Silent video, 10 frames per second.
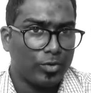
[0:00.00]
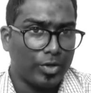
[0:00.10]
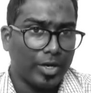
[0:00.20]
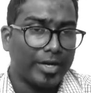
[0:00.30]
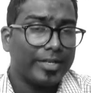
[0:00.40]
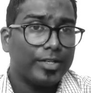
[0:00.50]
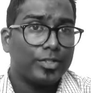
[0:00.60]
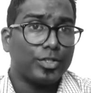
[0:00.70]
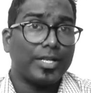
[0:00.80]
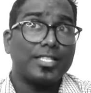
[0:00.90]
You got it?
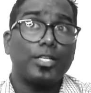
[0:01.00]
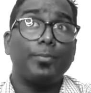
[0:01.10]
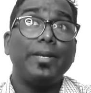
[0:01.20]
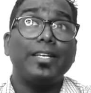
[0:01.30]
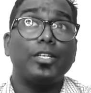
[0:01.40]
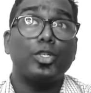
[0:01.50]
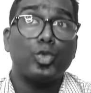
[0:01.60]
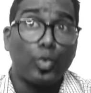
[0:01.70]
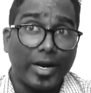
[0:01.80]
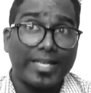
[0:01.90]
So that's repeated
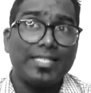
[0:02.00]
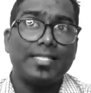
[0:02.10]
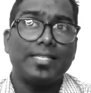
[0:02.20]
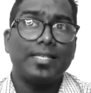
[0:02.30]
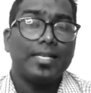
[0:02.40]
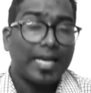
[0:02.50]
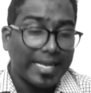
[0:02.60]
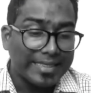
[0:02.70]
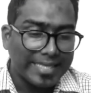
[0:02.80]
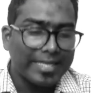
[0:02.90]
twice.
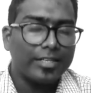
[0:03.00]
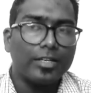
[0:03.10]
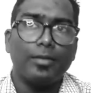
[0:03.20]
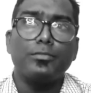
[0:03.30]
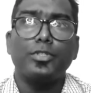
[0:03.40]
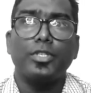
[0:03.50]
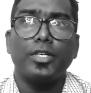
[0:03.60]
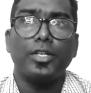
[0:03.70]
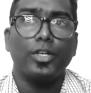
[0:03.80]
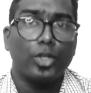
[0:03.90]
And then comes
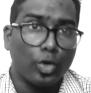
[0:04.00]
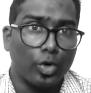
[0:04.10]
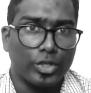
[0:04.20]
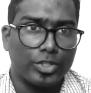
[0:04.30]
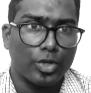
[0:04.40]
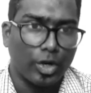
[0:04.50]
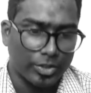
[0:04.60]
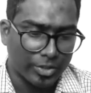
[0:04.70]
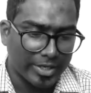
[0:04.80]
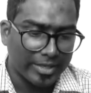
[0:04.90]
the chorus chords,
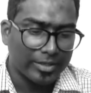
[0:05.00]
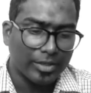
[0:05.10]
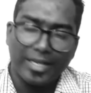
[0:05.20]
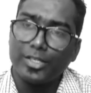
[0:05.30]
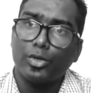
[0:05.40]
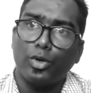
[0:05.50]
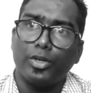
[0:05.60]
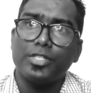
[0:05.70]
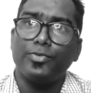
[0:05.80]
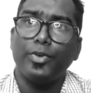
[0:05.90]
okay? And at the
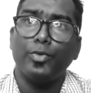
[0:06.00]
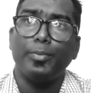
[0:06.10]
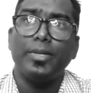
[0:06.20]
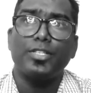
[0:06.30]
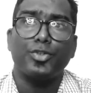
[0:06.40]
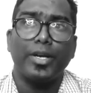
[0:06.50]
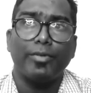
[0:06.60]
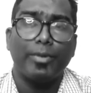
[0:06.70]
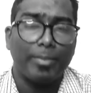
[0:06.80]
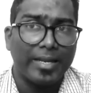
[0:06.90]
chorus, we would be straight
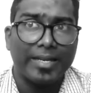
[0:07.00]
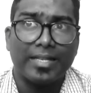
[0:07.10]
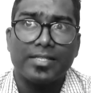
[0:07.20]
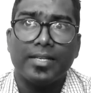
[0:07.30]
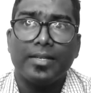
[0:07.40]
away playing it as